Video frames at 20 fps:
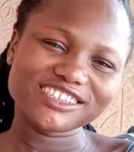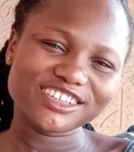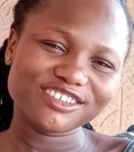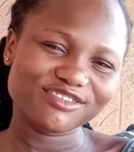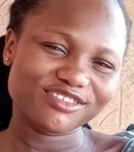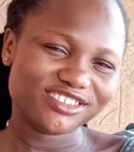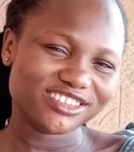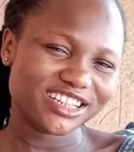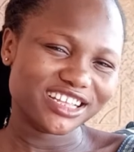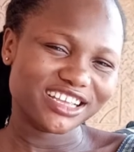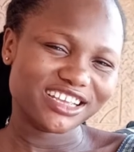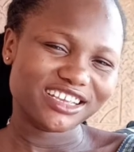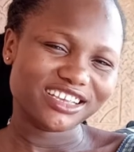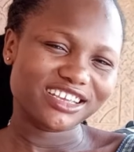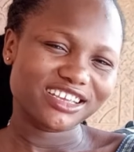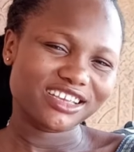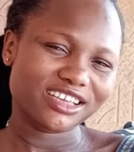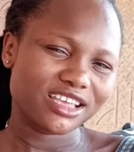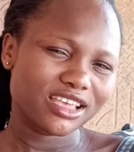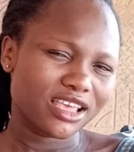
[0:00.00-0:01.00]
was like,
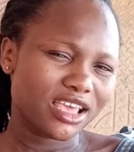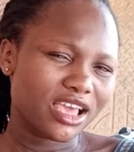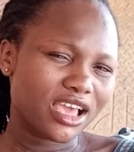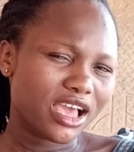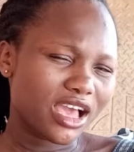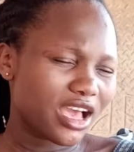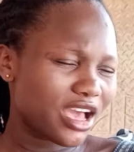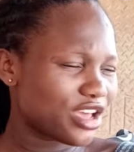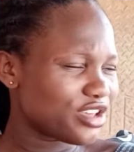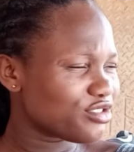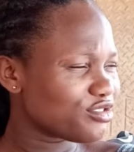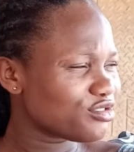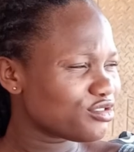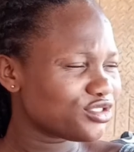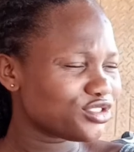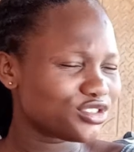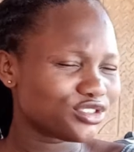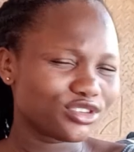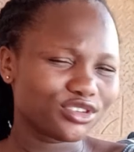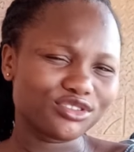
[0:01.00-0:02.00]
are you
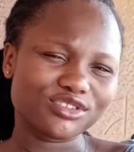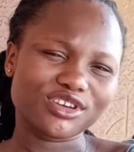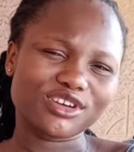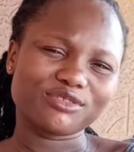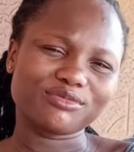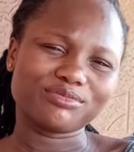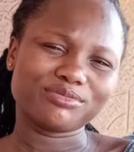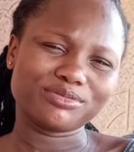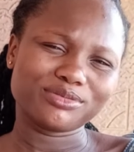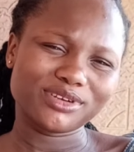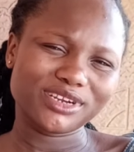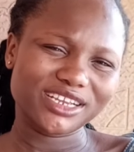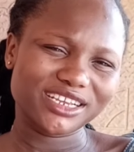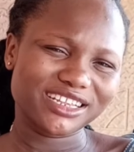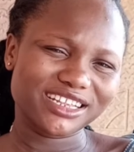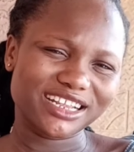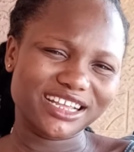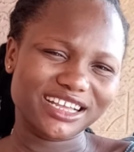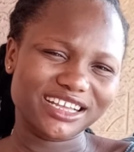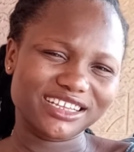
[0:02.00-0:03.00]
sure you're
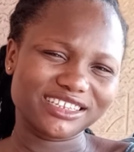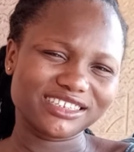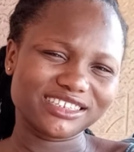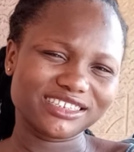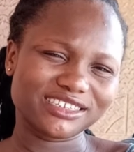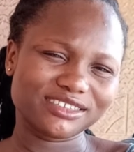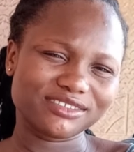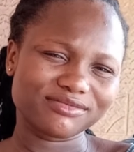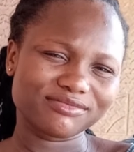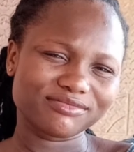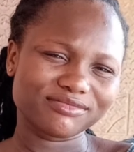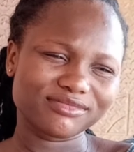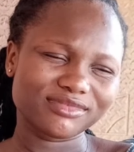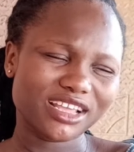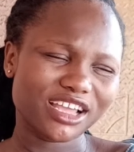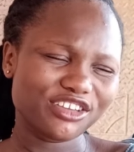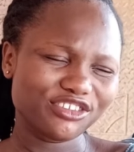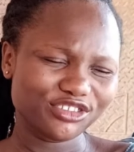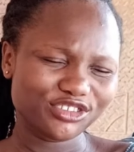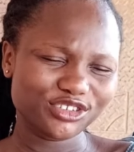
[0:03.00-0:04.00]
pregnant?
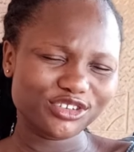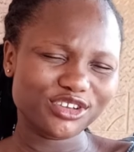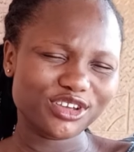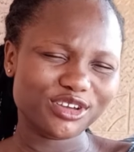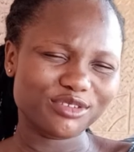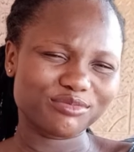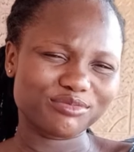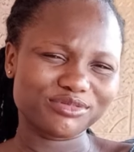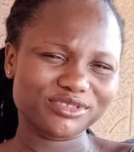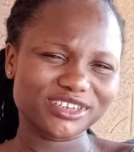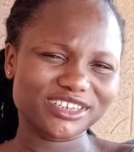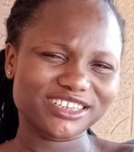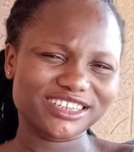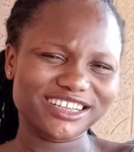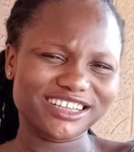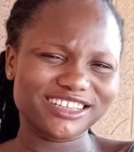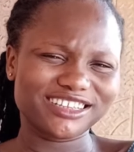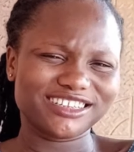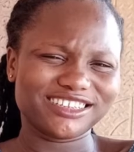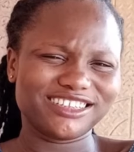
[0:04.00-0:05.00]
Are you sure you're
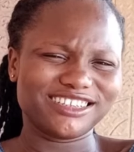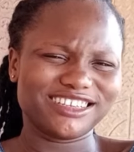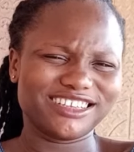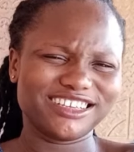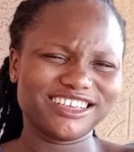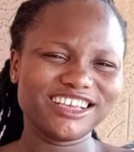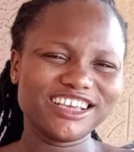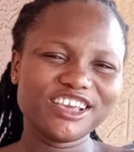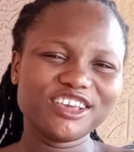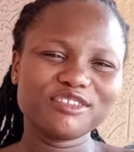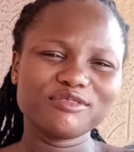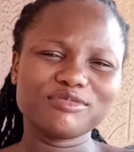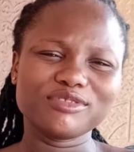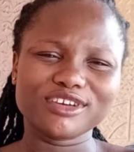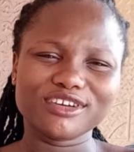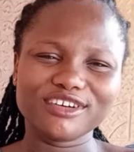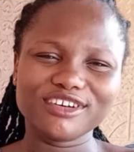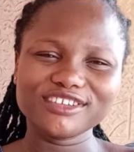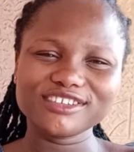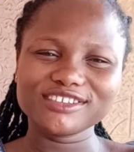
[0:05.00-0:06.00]
pregnant?
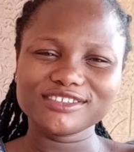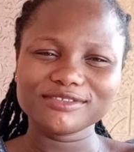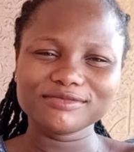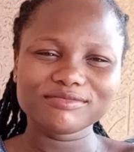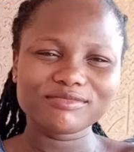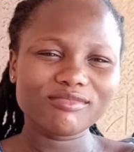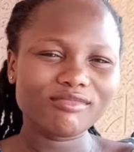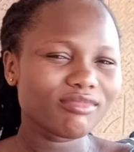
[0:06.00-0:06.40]
Because